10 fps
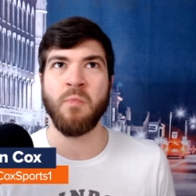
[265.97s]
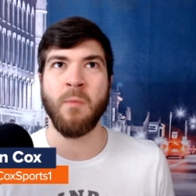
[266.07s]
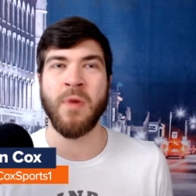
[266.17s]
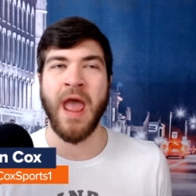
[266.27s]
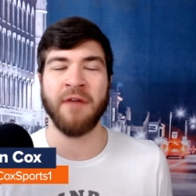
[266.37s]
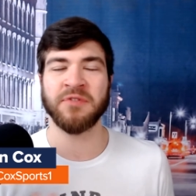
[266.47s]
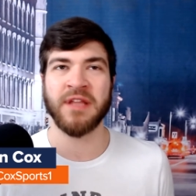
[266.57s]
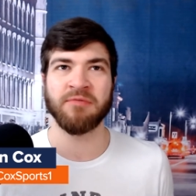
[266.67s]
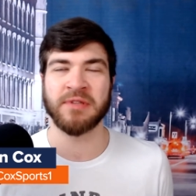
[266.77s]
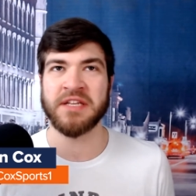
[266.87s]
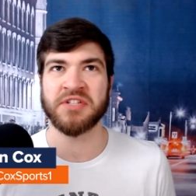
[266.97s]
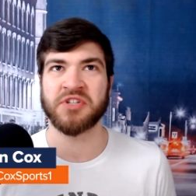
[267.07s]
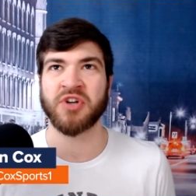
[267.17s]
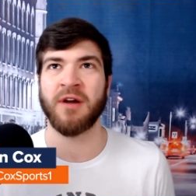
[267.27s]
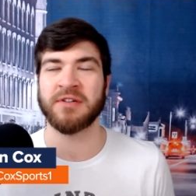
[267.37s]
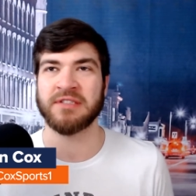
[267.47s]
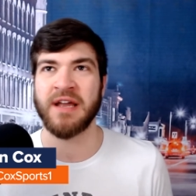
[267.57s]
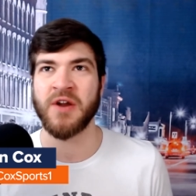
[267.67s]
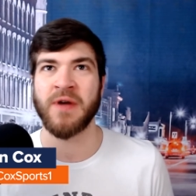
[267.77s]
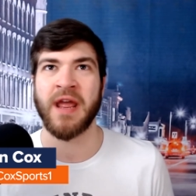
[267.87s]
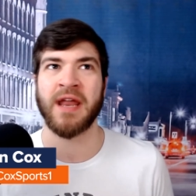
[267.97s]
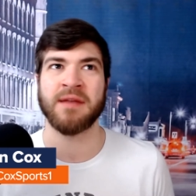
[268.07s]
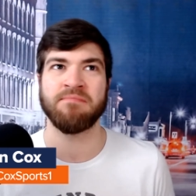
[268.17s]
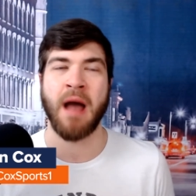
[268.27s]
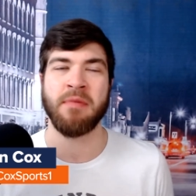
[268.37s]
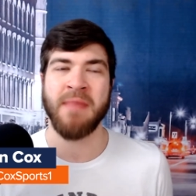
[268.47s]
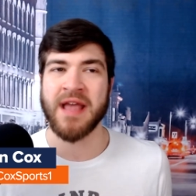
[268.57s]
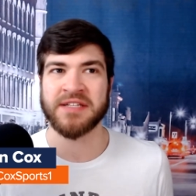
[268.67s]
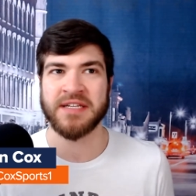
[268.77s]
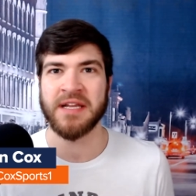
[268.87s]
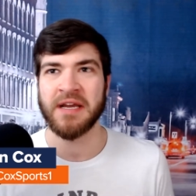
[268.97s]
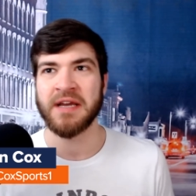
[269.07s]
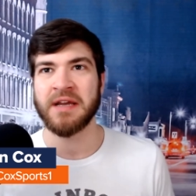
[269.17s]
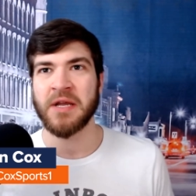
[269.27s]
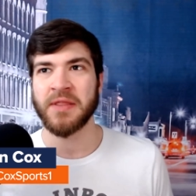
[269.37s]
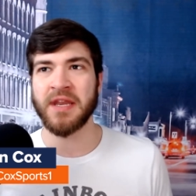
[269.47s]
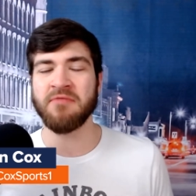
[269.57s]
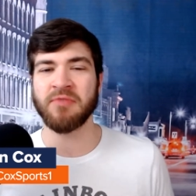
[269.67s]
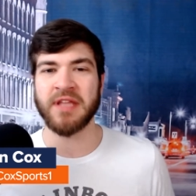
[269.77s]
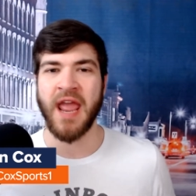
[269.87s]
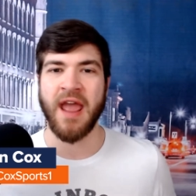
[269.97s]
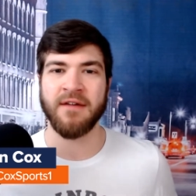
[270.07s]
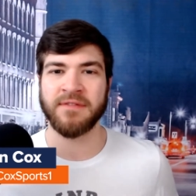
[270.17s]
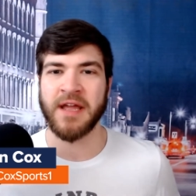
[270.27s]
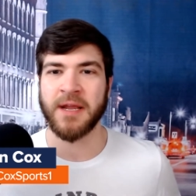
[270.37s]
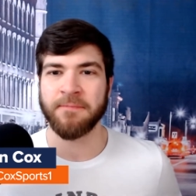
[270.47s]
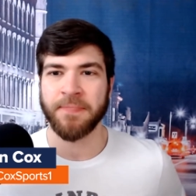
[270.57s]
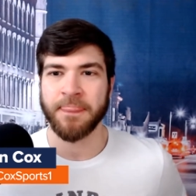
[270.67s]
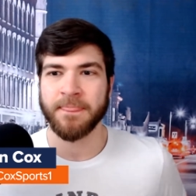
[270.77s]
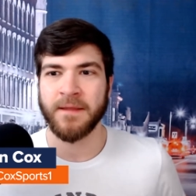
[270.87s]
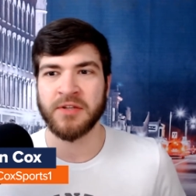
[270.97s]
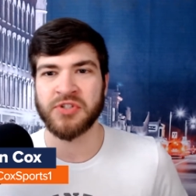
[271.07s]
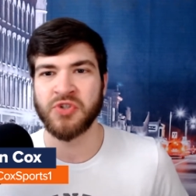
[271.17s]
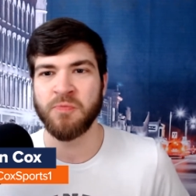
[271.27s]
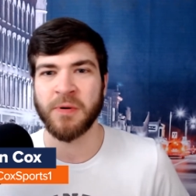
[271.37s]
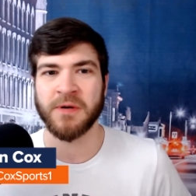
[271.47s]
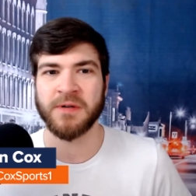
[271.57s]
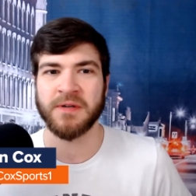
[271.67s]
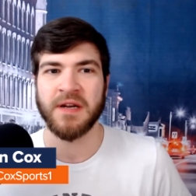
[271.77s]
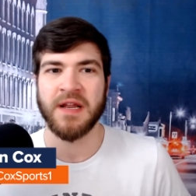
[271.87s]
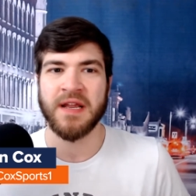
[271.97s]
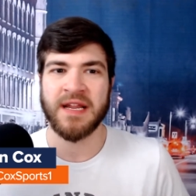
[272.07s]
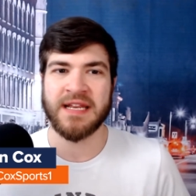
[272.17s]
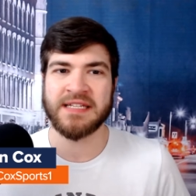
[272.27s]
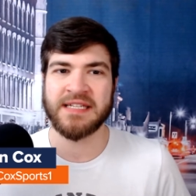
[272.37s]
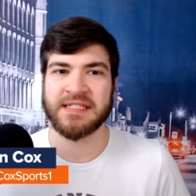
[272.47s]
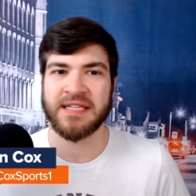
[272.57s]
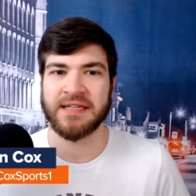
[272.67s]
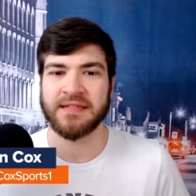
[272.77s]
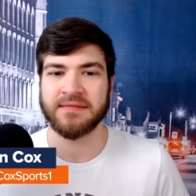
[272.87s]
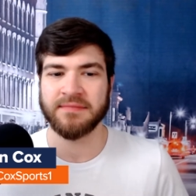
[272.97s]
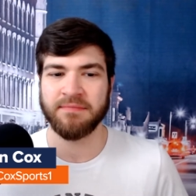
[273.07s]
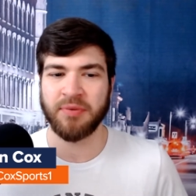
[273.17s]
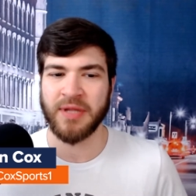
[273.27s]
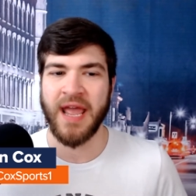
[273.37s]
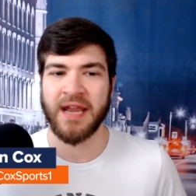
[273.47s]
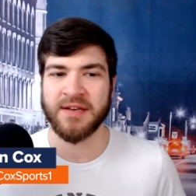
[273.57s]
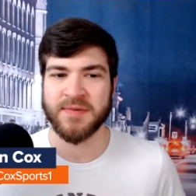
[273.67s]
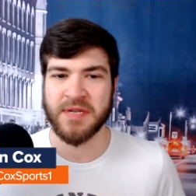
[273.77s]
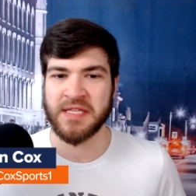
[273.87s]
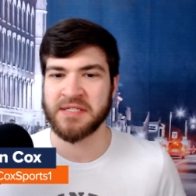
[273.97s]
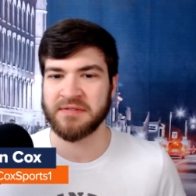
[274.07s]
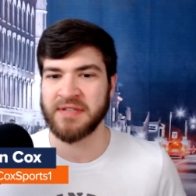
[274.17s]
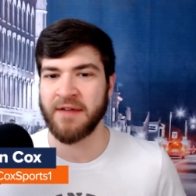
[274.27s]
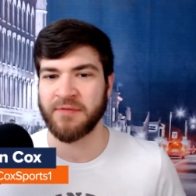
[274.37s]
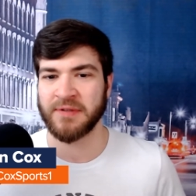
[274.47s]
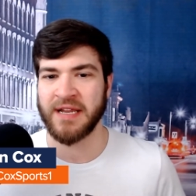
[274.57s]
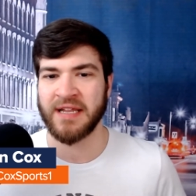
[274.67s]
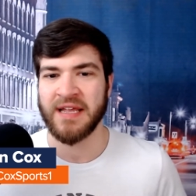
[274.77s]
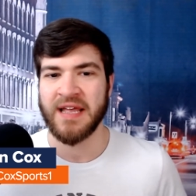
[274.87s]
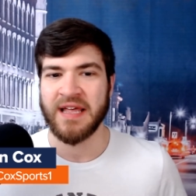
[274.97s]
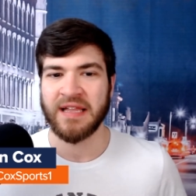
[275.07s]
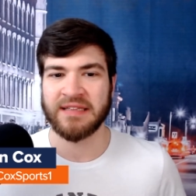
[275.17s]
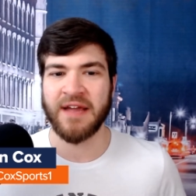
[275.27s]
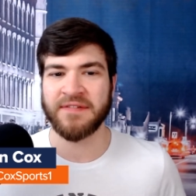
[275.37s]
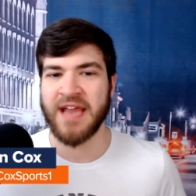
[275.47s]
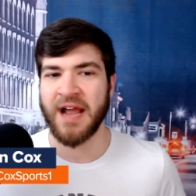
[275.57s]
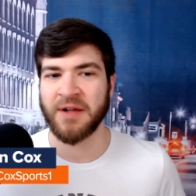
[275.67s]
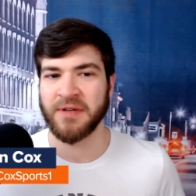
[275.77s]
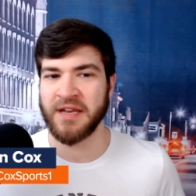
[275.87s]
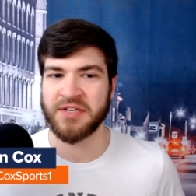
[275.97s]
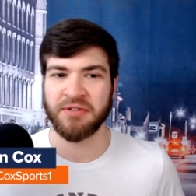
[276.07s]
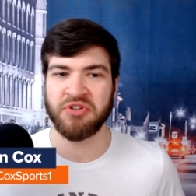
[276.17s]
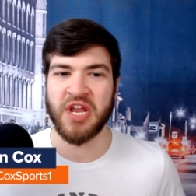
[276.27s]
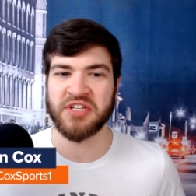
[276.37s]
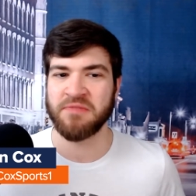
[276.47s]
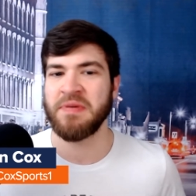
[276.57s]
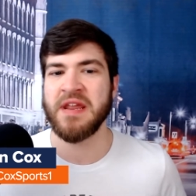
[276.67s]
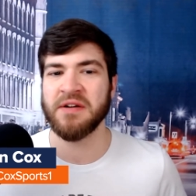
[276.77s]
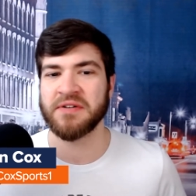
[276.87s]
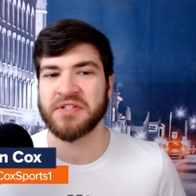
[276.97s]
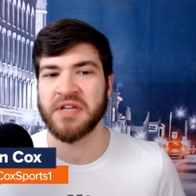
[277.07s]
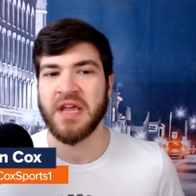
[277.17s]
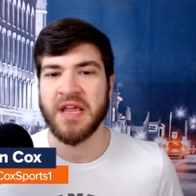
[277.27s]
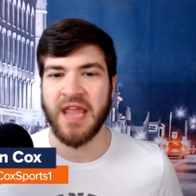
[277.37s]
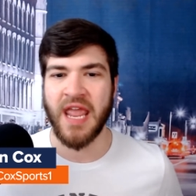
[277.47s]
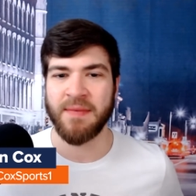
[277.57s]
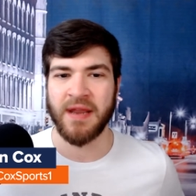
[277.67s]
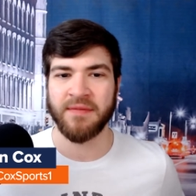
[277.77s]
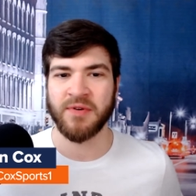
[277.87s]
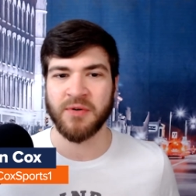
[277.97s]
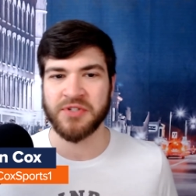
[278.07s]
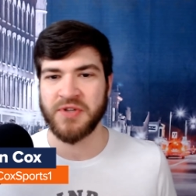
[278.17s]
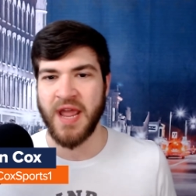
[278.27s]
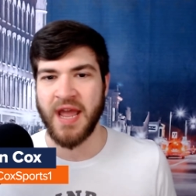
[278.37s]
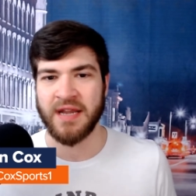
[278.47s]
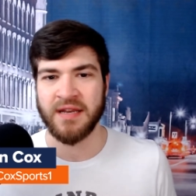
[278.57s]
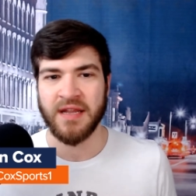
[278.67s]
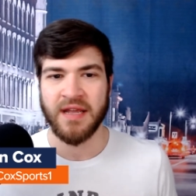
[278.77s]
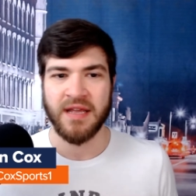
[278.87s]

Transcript: we, after they released Charles Leno and Bobby Massey, they didn't really have like super consistent plans, at least not for like left tackle until Jason Peters came in. I mean, of course, you had,